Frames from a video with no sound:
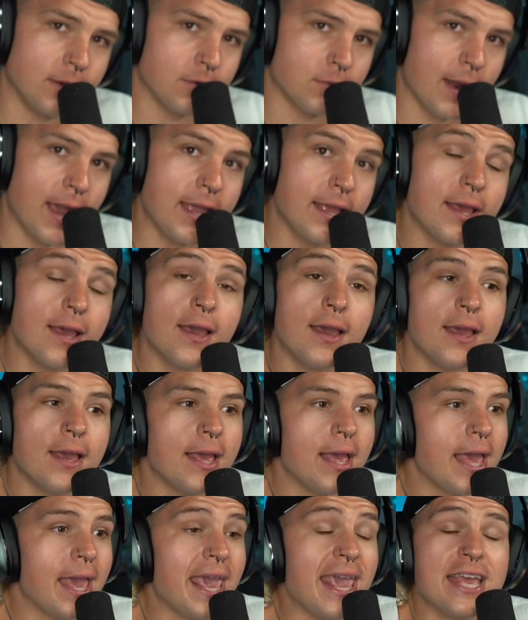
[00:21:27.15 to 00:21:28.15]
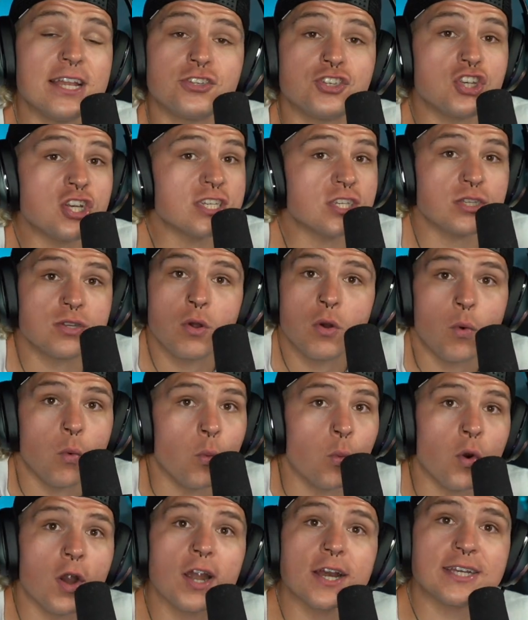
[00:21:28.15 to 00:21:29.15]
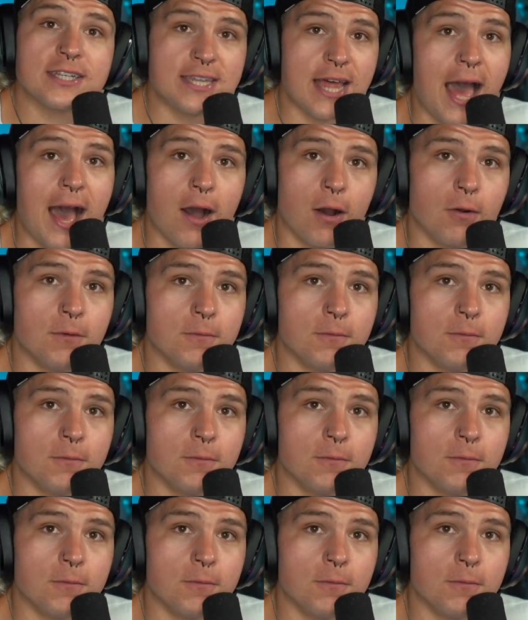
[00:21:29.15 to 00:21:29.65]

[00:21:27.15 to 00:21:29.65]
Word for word: right? It just worked out.